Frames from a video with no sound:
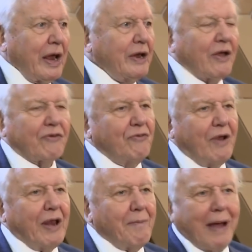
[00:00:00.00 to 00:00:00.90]
It doesn't
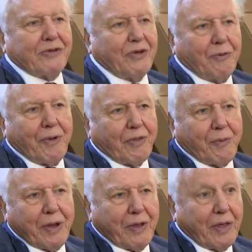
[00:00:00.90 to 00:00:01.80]
really matter whether
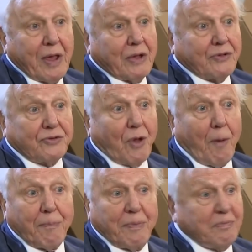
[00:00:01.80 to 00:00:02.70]
we
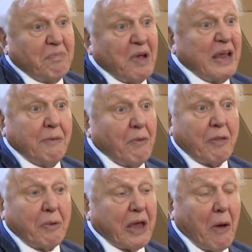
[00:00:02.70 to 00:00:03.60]
stop,
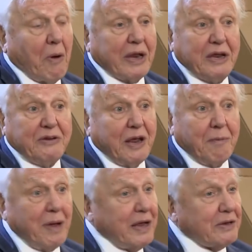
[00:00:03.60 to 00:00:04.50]
whether we go on
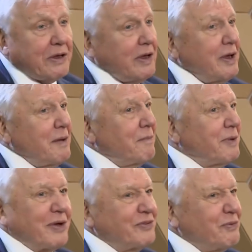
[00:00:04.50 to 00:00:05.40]
eating meat,
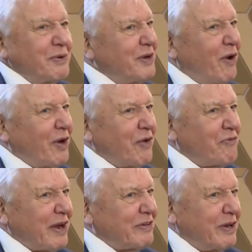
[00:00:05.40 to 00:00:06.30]
because we're not
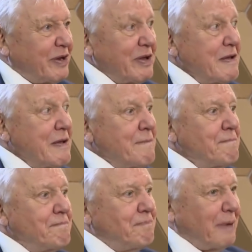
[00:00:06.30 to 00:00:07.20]
affected.
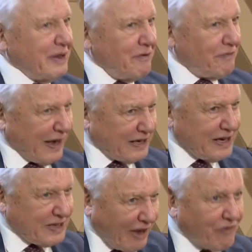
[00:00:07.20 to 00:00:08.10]
But in fact,
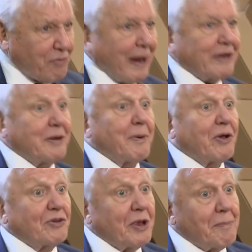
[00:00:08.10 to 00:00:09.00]
it does matter
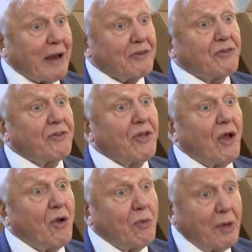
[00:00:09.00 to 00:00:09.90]
because it matters to the
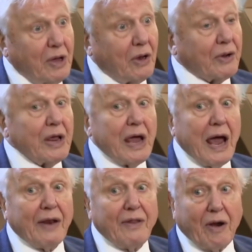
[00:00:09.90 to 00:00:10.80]
whole world.
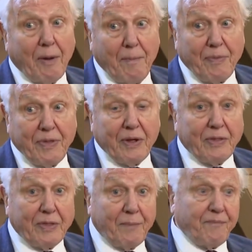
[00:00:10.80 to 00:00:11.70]
And there are
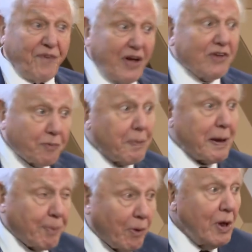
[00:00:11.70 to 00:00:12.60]
the, the first
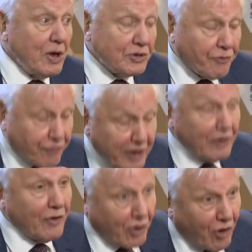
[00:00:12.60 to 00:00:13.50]
people to
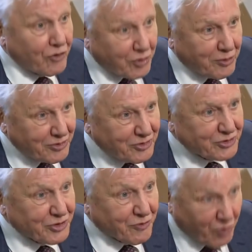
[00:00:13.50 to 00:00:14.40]
feel the consequences,
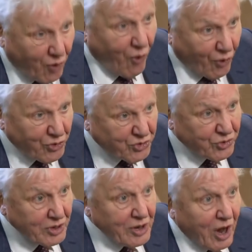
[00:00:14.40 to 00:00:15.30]
of course,
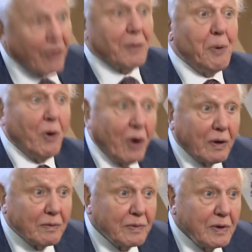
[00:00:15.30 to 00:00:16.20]
are the poor.